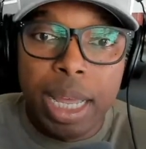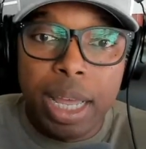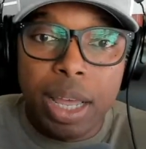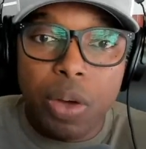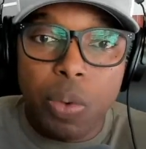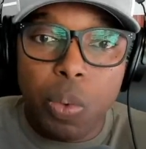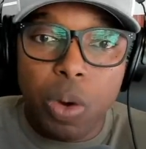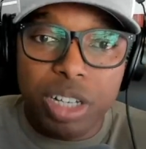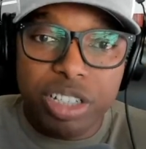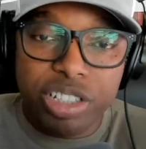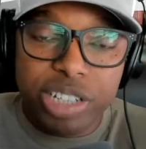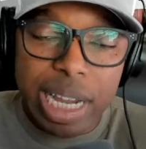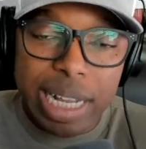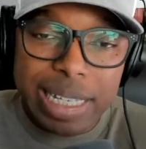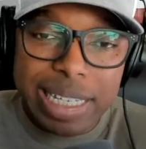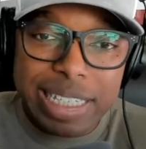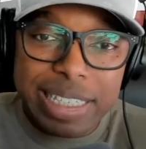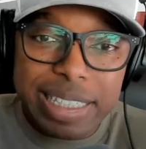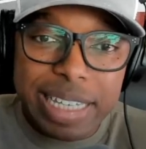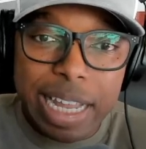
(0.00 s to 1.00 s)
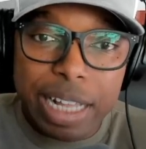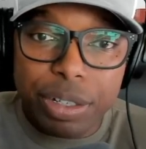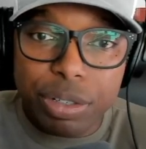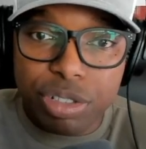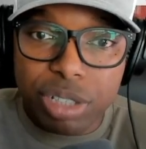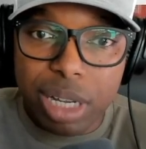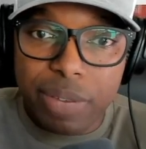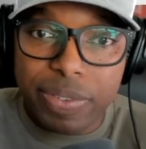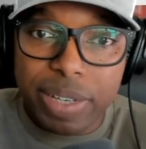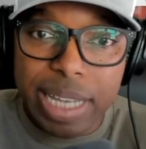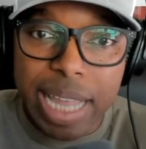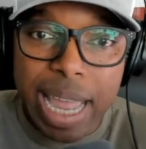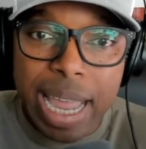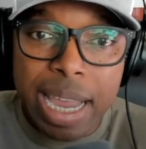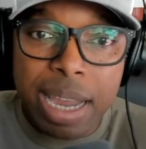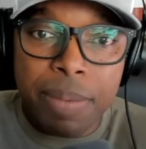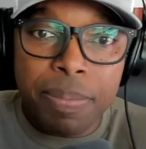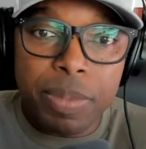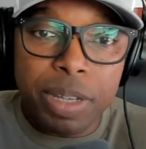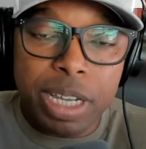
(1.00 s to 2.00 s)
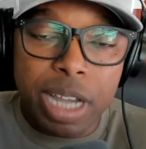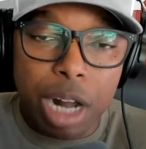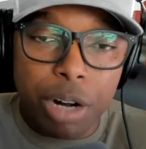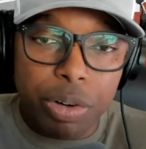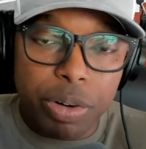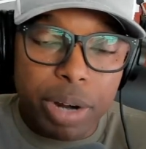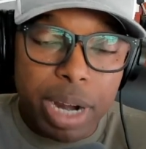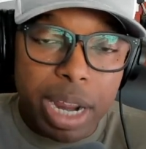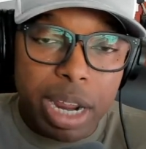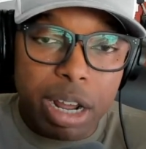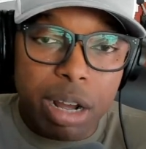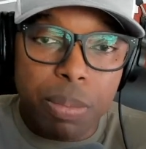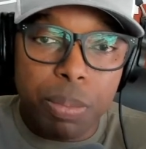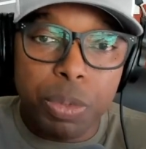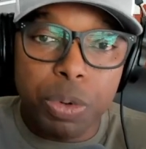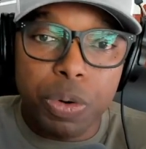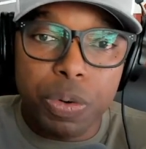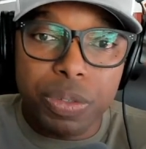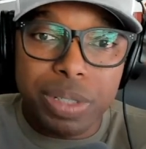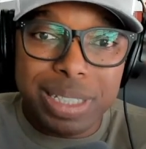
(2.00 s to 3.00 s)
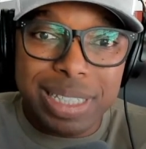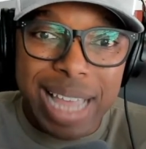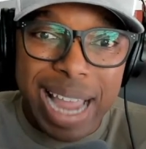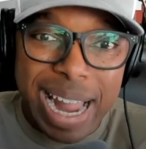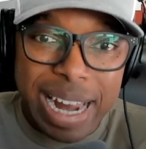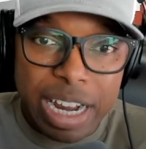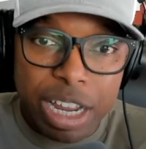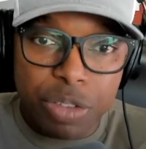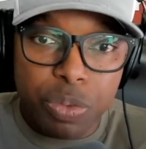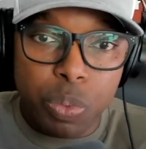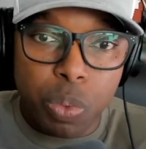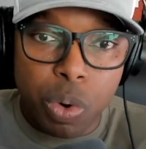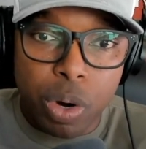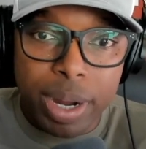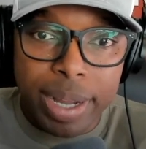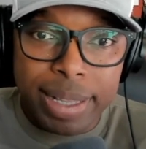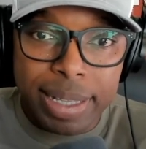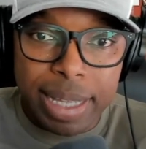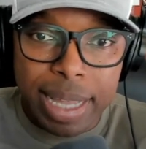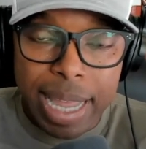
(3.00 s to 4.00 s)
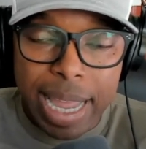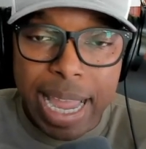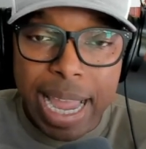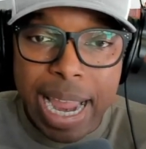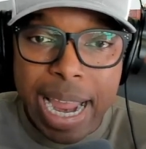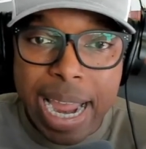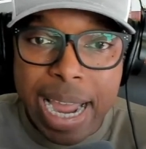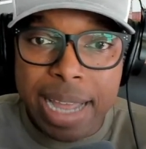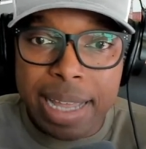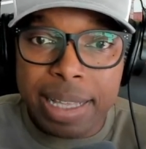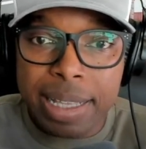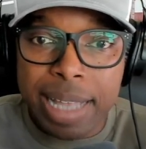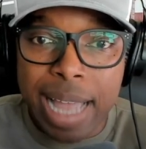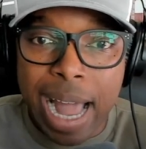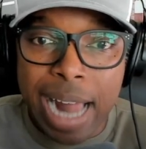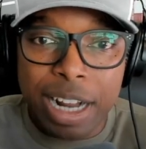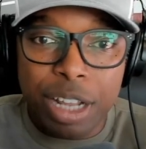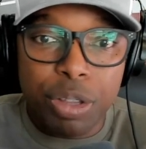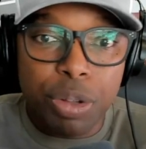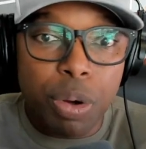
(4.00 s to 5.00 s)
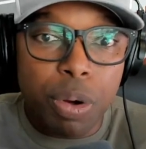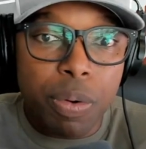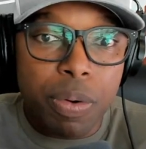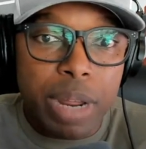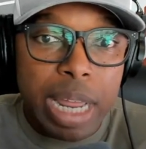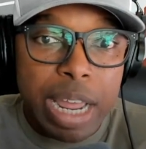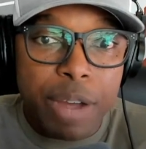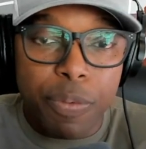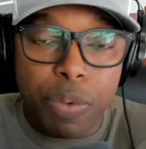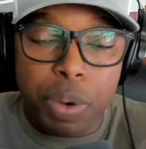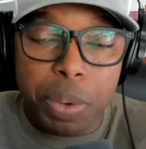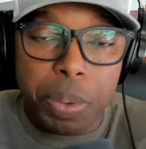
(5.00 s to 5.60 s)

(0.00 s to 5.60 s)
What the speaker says: Once JT Sanders left the game, Gunnar Helm moved to tight end one. And I didn't know if we